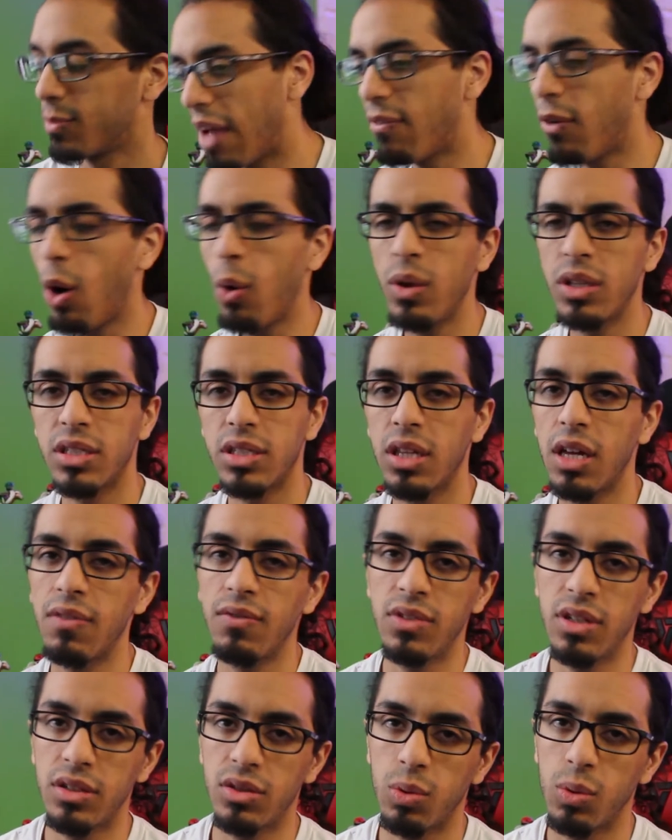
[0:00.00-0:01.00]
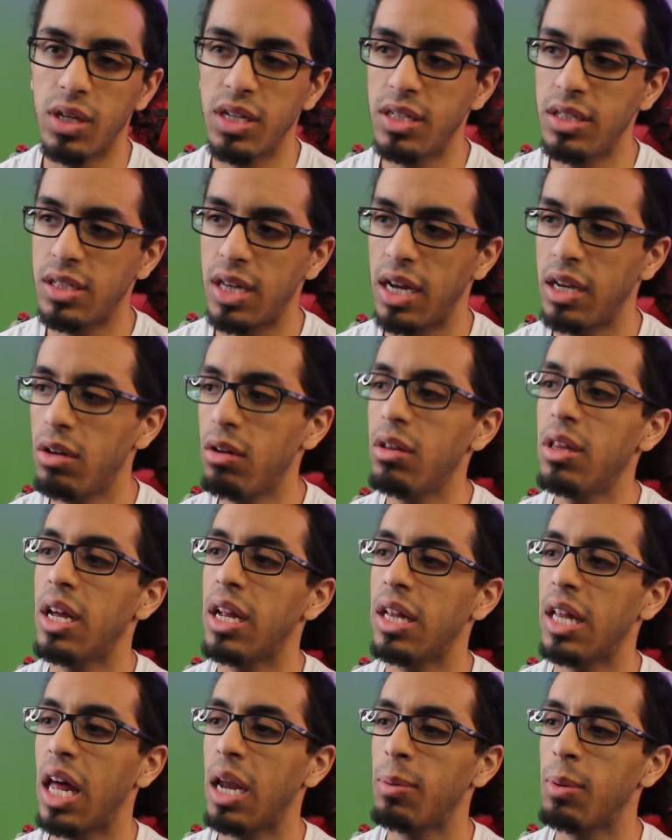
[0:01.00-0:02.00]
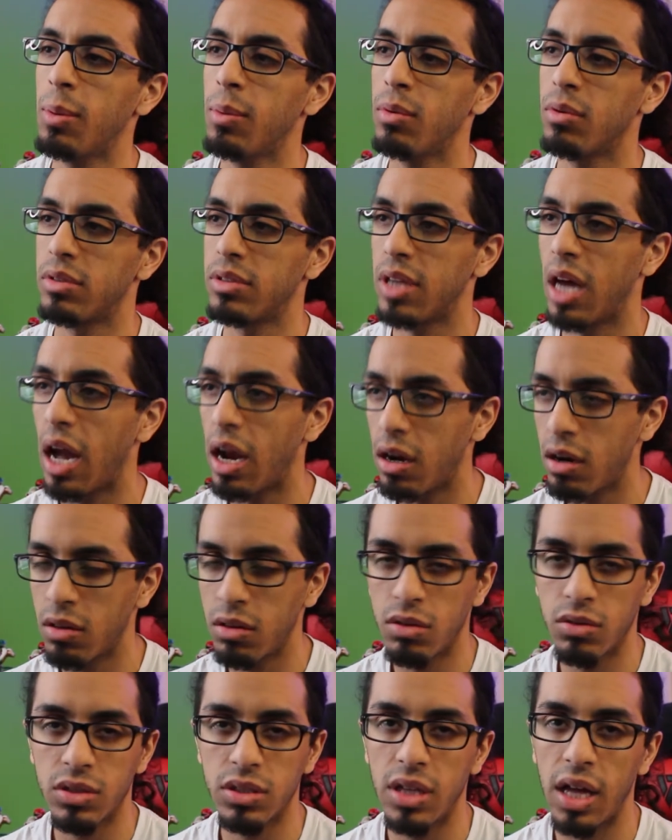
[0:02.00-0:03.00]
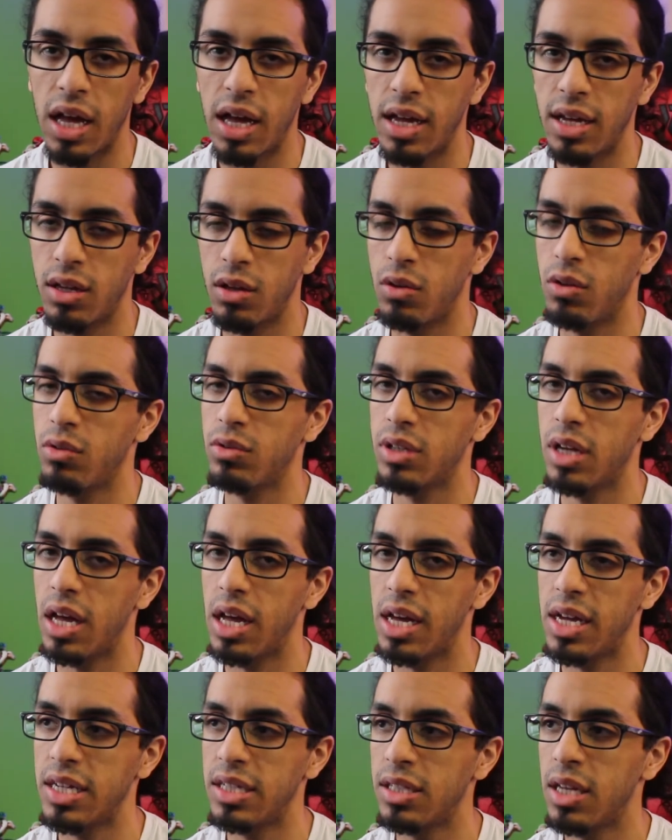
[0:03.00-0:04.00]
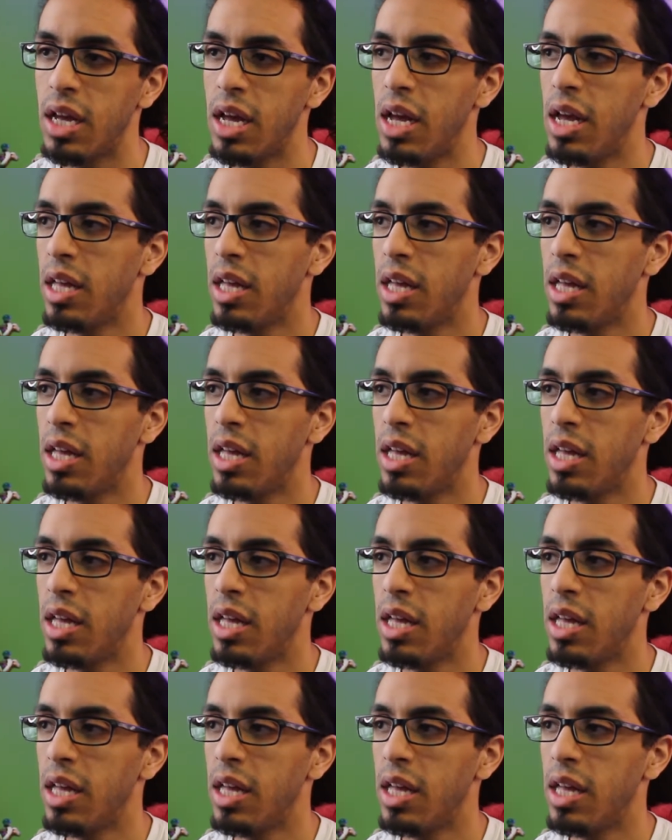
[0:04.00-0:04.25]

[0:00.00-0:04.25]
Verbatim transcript: I've always loved the twins. I know that a lot of people are tired of those of those guys.